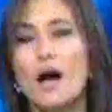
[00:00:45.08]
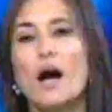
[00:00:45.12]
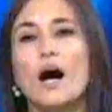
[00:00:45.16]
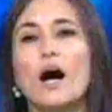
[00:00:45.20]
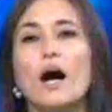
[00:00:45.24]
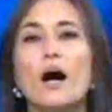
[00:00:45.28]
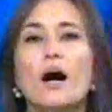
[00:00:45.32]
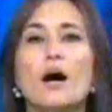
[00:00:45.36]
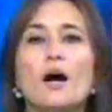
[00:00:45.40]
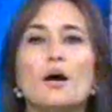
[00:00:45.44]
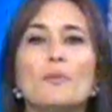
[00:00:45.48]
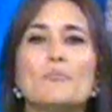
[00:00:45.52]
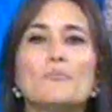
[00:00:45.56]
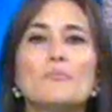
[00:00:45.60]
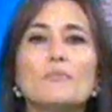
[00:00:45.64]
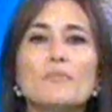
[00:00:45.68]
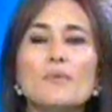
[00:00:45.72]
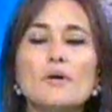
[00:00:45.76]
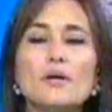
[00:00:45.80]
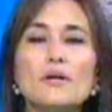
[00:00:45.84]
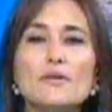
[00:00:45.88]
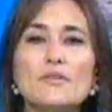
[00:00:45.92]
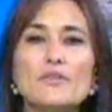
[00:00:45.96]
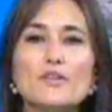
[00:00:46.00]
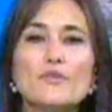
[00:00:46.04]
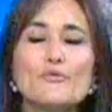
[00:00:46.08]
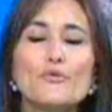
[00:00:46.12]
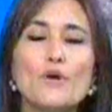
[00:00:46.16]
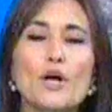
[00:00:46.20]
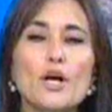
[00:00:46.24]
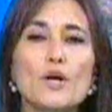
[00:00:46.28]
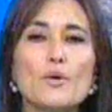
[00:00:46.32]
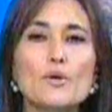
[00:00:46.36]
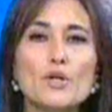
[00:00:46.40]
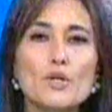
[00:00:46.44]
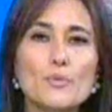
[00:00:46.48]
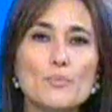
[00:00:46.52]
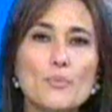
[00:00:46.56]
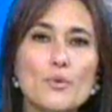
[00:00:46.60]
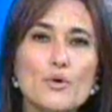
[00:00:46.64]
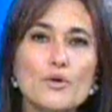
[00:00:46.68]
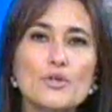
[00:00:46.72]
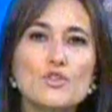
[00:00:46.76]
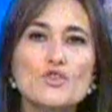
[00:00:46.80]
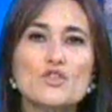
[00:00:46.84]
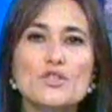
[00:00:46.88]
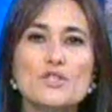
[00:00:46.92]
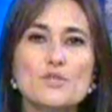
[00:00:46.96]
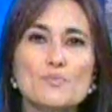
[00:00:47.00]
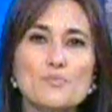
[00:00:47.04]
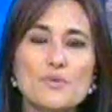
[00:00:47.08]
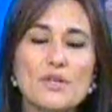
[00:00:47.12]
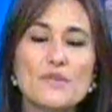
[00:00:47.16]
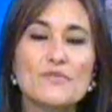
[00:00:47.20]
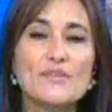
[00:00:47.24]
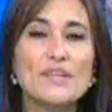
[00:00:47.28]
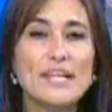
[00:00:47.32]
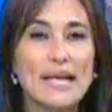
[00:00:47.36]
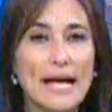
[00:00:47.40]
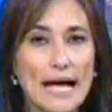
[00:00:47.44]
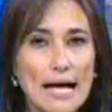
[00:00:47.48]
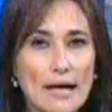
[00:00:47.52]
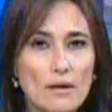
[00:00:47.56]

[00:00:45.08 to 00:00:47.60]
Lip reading: The following report just briefly